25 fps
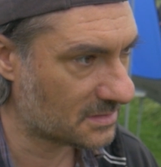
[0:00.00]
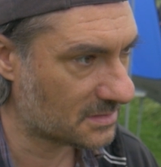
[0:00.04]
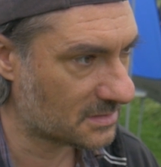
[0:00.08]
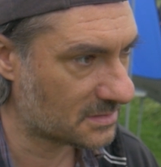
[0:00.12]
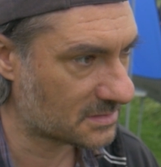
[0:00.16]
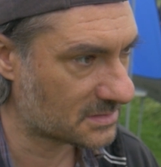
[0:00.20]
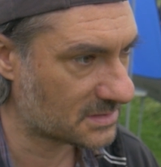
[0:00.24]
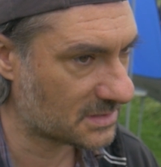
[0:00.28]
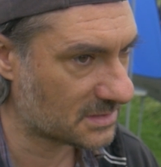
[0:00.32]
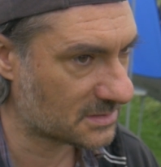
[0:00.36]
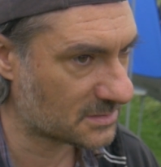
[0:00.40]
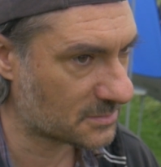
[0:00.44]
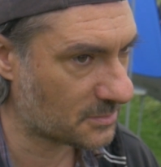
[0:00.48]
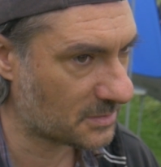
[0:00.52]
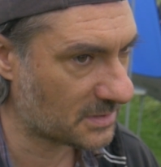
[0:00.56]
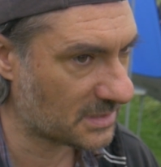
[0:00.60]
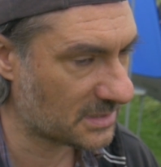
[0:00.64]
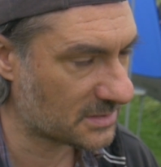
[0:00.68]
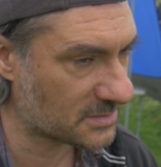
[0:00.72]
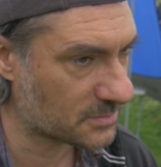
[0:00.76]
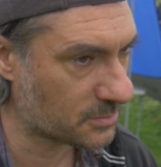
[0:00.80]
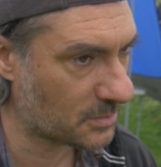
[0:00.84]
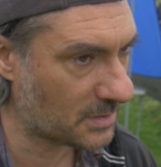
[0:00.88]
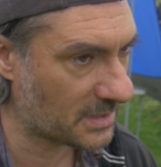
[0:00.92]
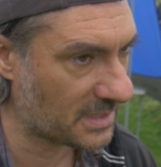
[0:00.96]
see,
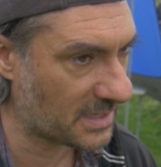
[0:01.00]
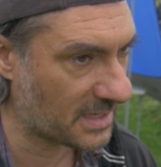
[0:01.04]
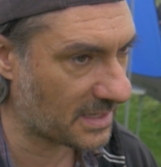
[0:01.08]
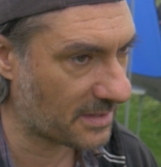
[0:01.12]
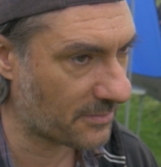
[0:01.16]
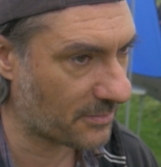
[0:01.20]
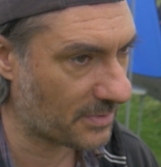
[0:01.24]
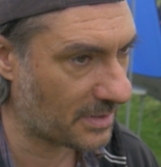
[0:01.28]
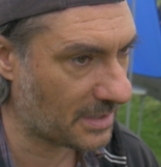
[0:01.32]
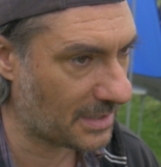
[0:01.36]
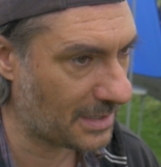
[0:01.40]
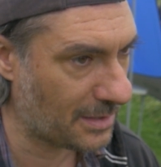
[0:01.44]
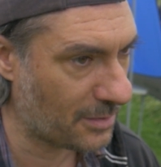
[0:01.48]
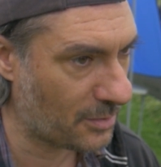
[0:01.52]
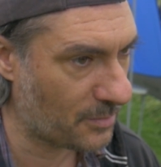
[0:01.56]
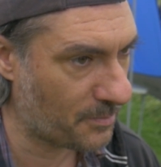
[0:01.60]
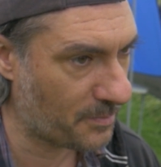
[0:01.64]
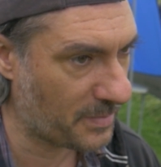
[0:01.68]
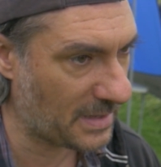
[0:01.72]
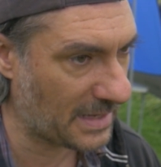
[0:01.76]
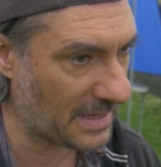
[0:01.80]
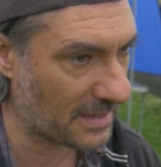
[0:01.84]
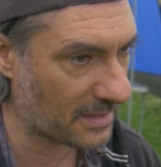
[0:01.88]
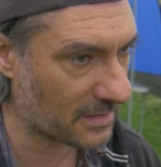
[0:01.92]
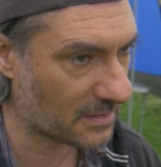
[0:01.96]
2020, when I look
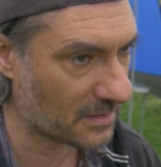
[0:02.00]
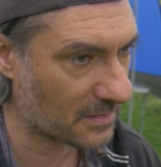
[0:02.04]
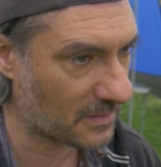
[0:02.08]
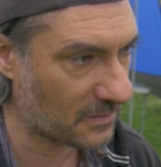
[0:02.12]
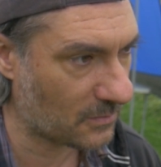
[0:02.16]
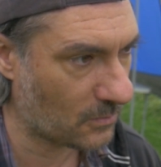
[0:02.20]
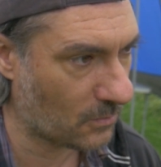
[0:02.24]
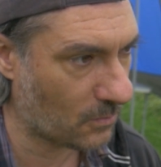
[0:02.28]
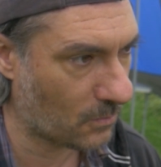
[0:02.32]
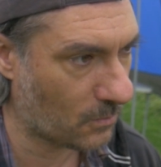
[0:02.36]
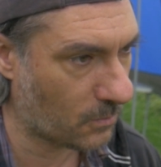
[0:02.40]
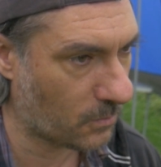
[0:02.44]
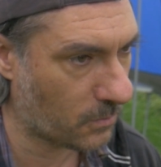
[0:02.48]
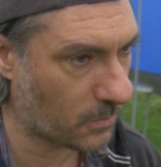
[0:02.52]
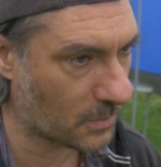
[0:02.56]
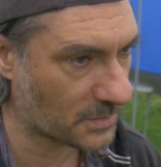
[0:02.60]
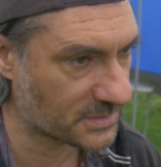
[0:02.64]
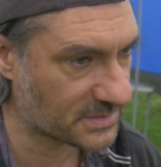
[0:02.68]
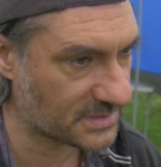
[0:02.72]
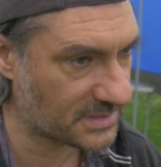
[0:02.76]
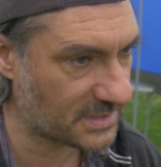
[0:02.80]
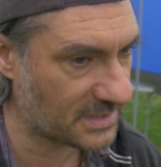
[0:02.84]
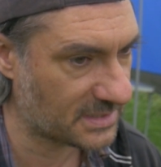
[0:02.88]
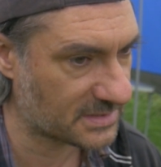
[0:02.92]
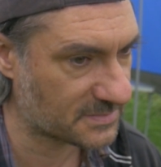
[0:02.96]
back,
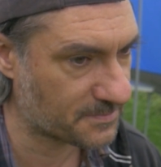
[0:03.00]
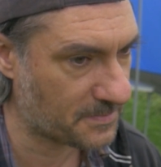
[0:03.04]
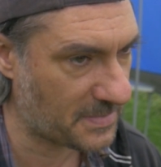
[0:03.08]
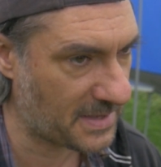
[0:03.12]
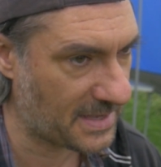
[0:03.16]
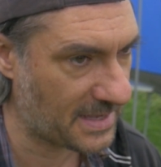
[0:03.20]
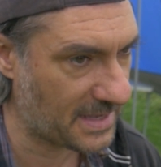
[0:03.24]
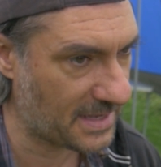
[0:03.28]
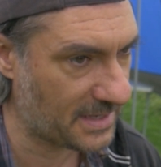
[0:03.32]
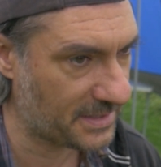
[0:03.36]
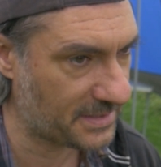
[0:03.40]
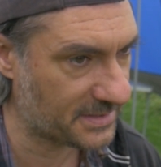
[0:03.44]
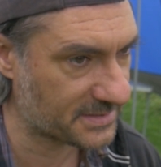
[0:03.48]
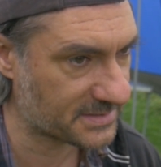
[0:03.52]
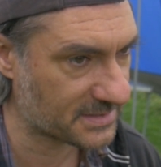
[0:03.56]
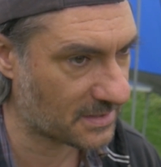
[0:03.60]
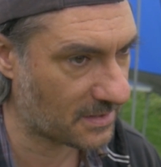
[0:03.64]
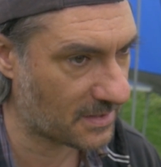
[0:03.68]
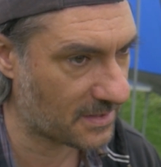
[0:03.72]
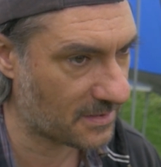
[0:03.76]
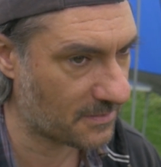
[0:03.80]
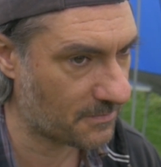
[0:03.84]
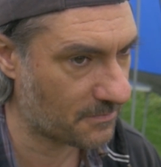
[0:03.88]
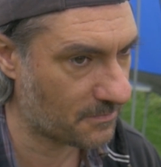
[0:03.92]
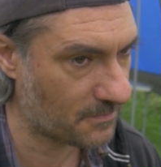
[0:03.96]
wasn't as bad as
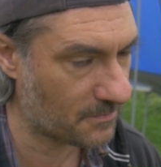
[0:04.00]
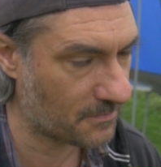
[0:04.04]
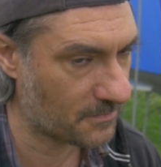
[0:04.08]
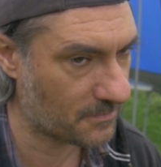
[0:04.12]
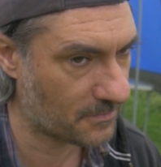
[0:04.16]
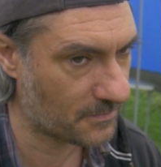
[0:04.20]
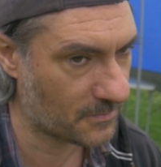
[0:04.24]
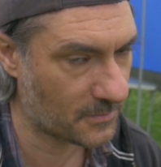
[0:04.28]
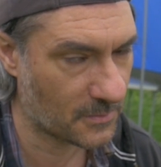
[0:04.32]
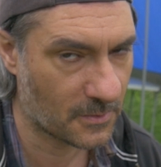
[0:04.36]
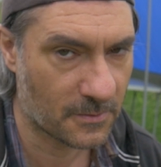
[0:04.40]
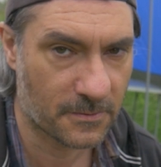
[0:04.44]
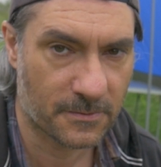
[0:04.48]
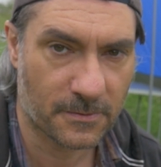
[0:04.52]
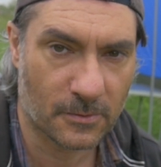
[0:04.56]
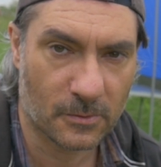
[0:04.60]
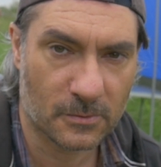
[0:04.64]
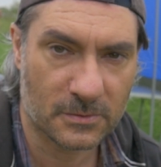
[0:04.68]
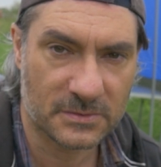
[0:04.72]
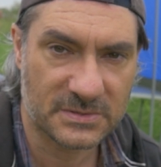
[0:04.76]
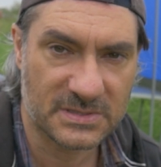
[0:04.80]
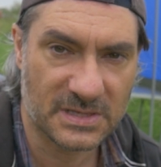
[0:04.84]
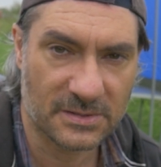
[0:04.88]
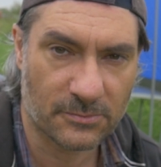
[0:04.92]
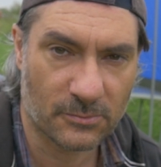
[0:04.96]
I
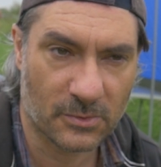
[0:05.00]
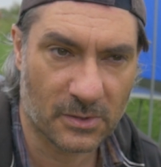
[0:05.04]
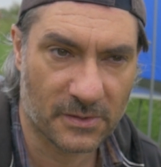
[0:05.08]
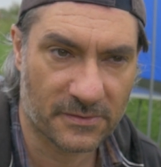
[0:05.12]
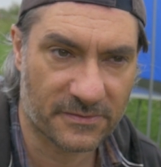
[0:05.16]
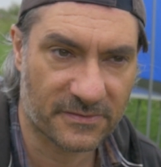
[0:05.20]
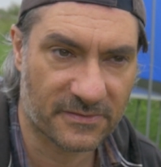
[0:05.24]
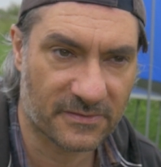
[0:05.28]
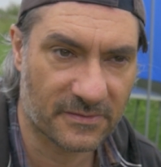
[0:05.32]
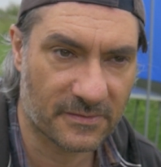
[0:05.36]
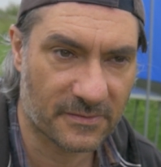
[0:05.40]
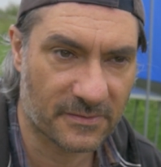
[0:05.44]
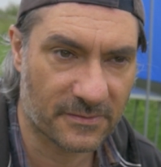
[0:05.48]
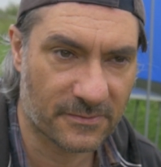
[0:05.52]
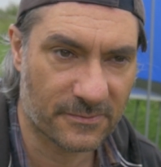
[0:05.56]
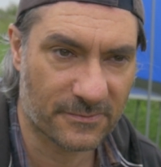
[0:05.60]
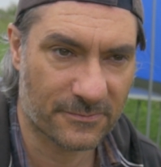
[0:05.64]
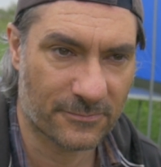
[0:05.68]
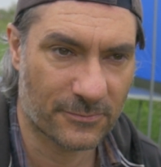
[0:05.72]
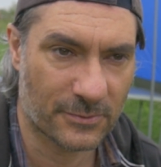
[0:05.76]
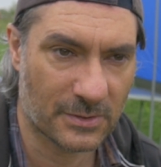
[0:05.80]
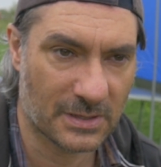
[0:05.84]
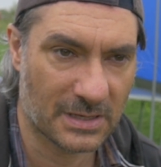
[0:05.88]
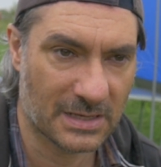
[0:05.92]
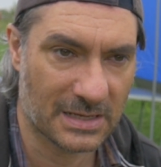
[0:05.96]
thought it was,
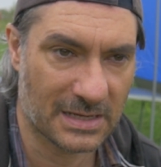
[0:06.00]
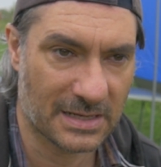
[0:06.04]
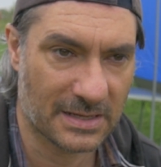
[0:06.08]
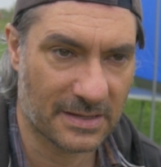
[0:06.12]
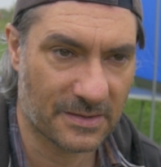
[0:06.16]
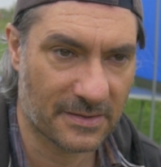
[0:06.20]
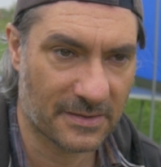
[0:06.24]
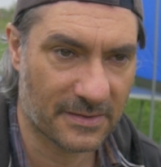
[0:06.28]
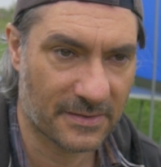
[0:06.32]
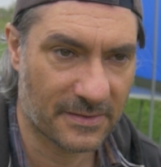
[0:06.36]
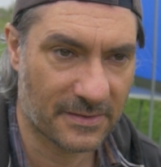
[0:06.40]
really.